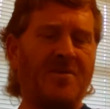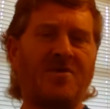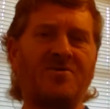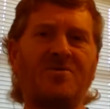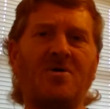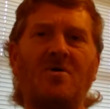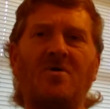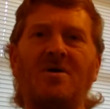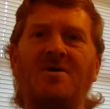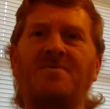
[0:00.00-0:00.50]

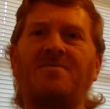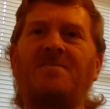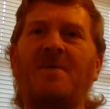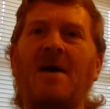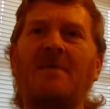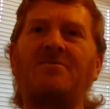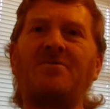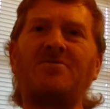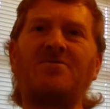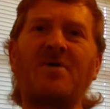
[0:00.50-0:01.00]
So it's
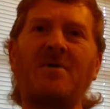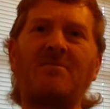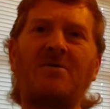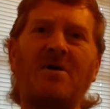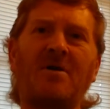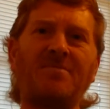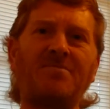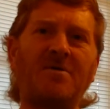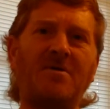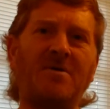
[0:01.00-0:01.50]
5 to 7
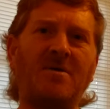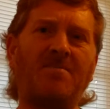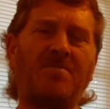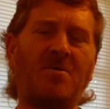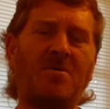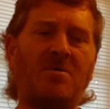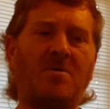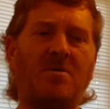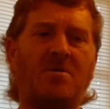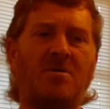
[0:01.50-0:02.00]
off the
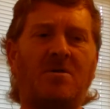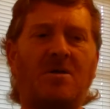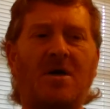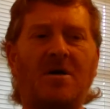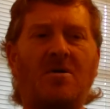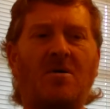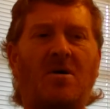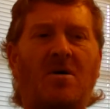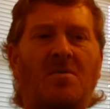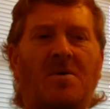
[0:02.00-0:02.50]
nipple,
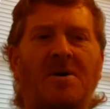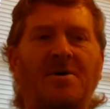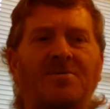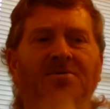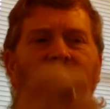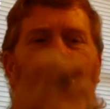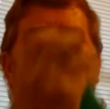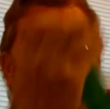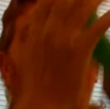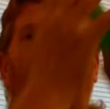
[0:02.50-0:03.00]
like
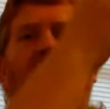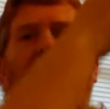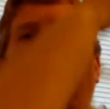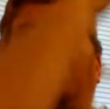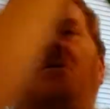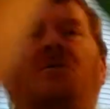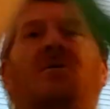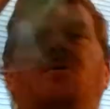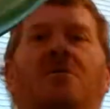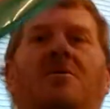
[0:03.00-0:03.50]
always.
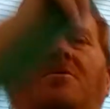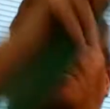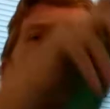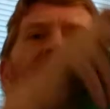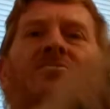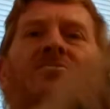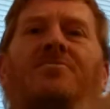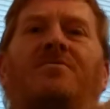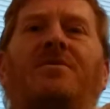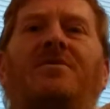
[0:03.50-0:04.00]

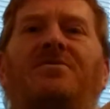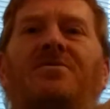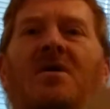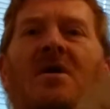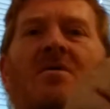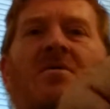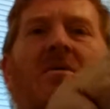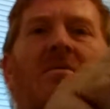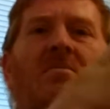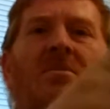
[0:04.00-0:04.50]
Squeeze
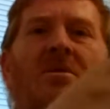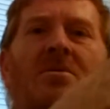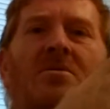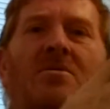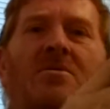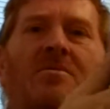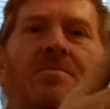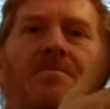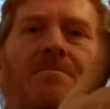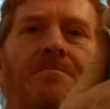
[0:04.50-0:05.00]
down our
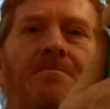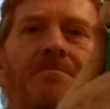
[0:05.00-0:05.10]
balloon.